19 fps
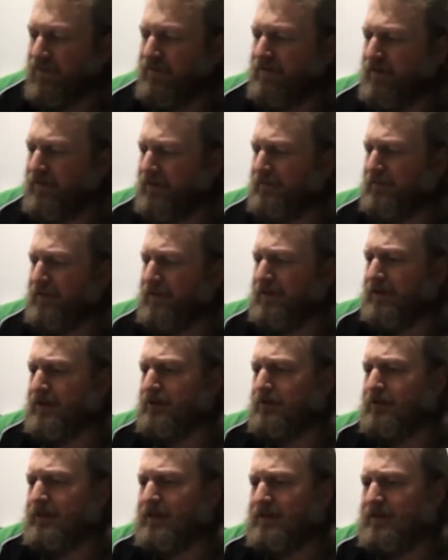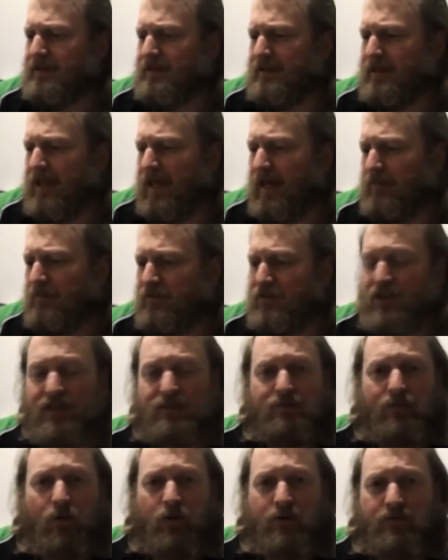Very, very good. It's
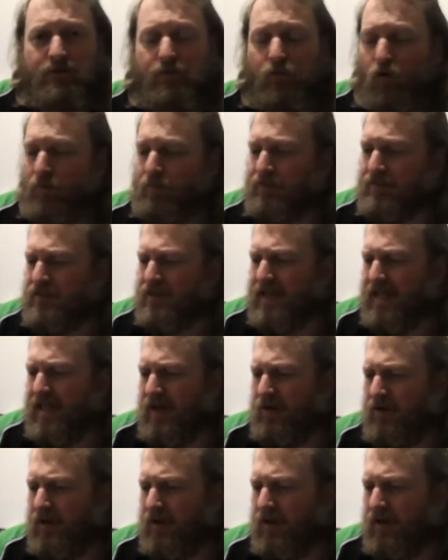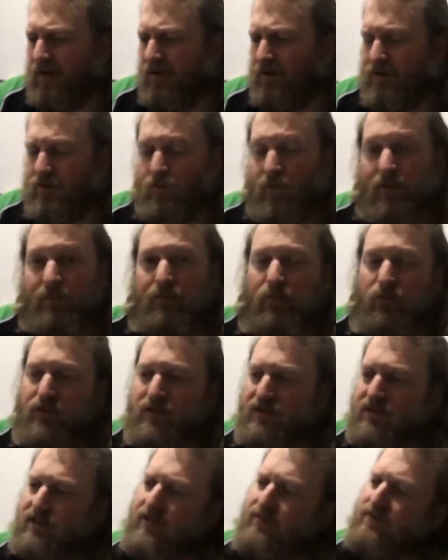6.4% alcohol. It's
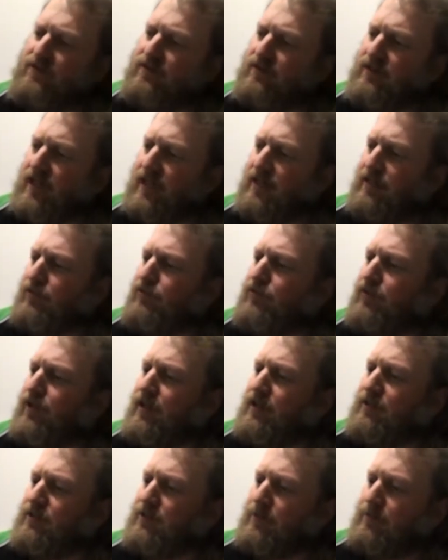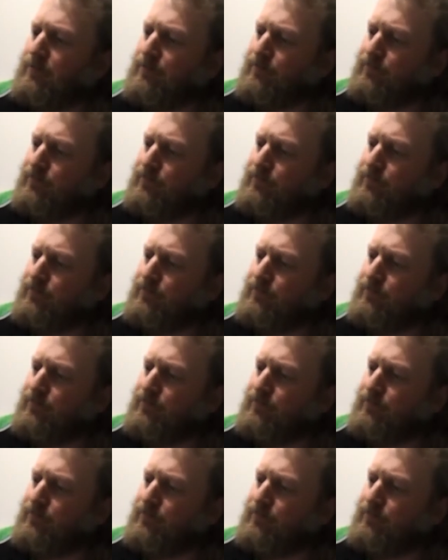1.7 standard drinks.